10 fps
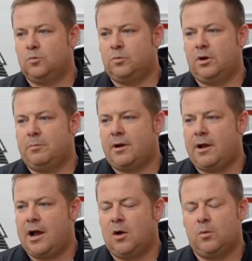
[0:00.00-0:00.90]
We're
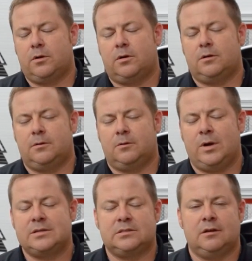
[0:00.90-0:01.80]
about an hour
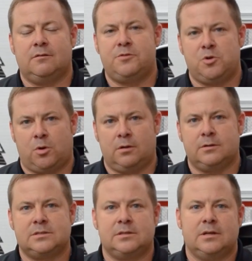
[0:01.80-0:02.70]
west of New
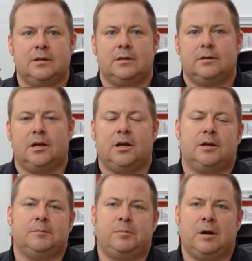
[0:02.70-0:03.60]
Orleans.
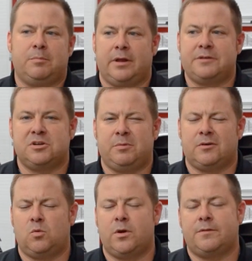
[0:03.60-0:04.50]
Population
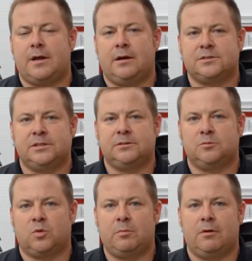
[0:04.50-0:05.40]
about
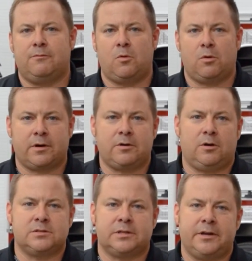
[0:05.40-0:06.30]
20,000. We're in about 400
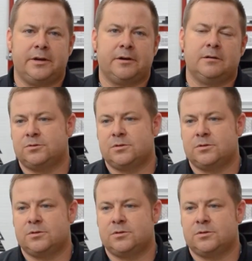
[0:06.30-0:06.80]
calls a year.